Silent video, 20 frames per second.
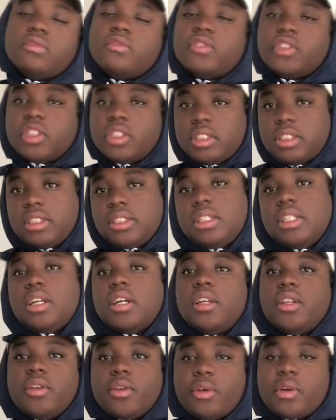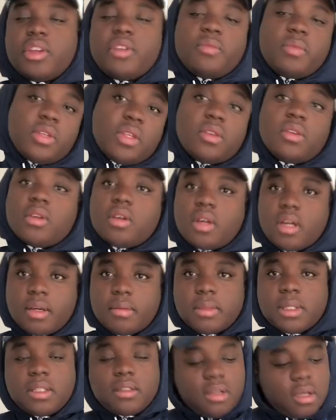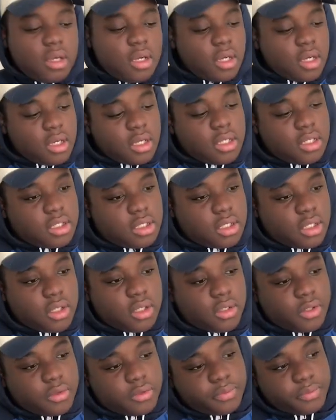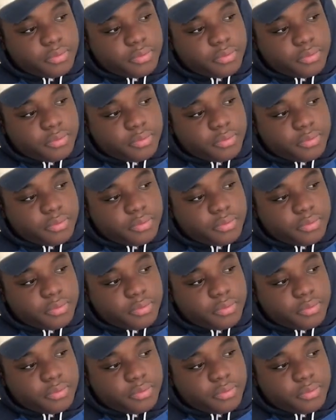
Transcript: versus the other Christmas, you know what I mean? So